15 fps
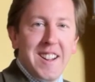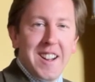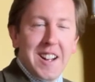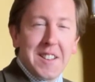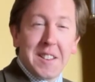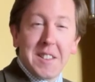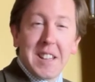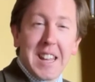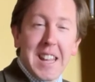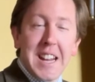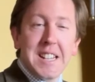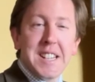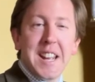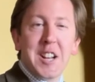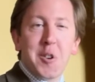I think the key
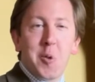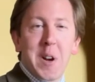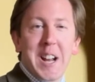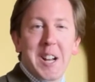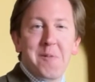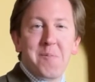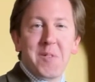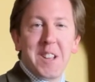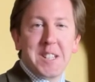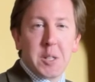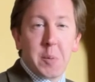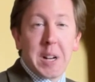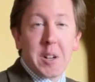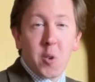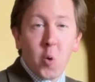takeaway is that
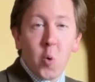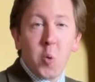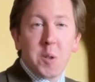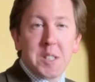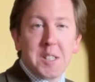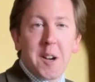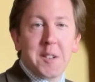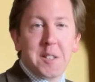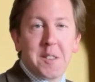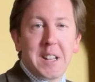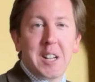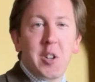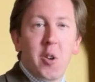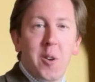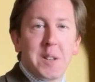we can all start to think
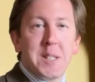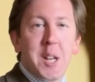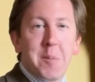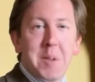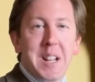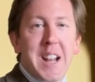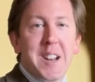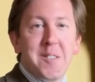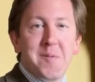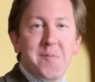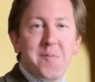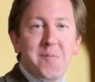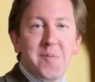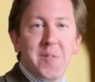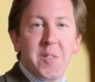long-term again.
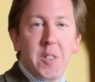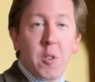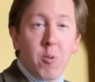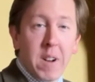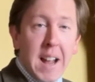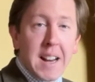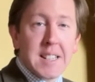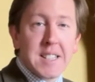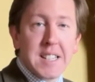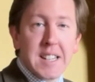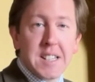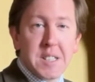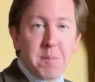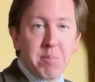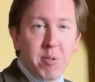The reality
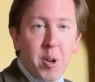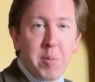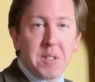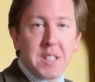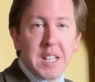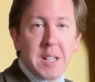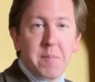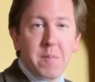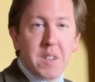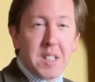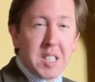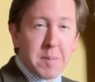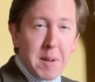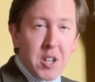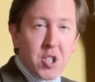is that property,
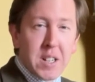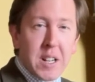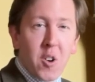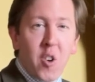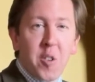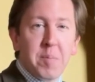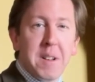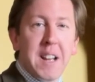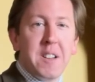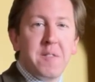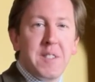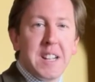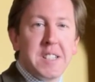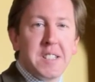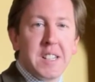especially off-plan
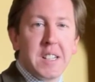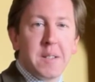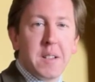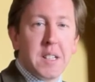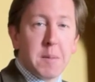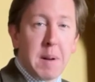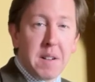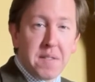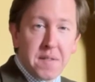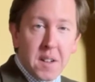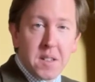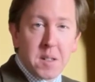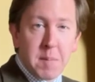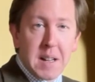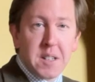investing, is about
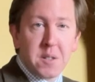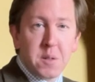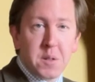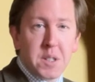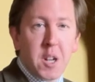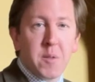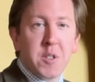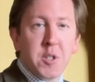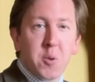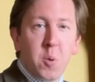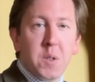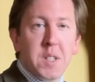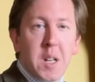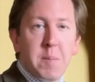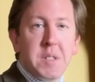fundamentals over
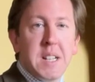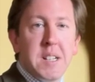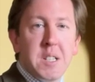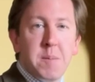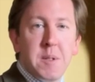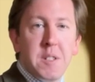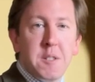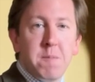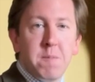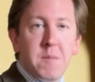short-term sentiment.